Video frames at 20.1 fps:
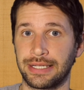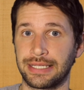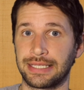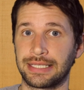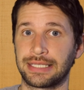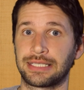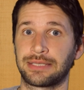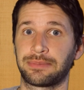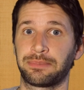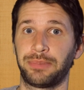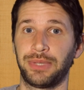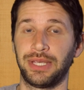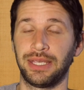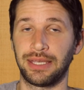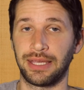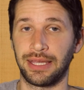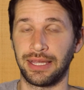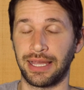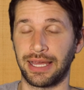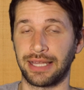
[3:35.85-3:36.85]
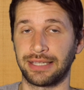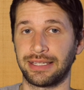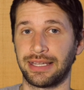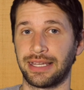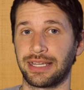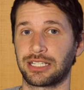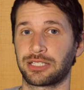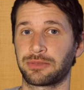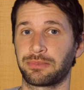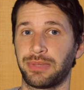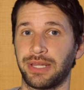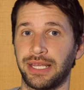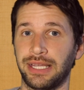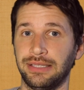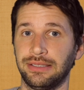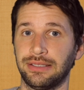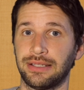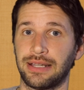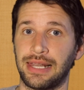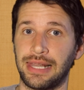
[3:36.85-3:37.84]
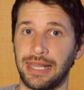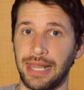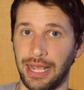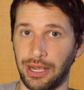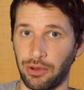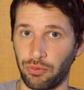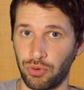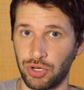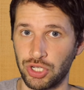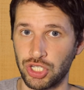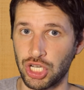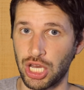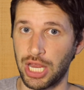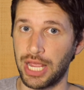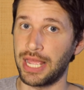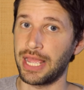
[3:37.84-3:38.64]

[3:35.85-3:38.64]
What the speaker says: speaking, and they explain the language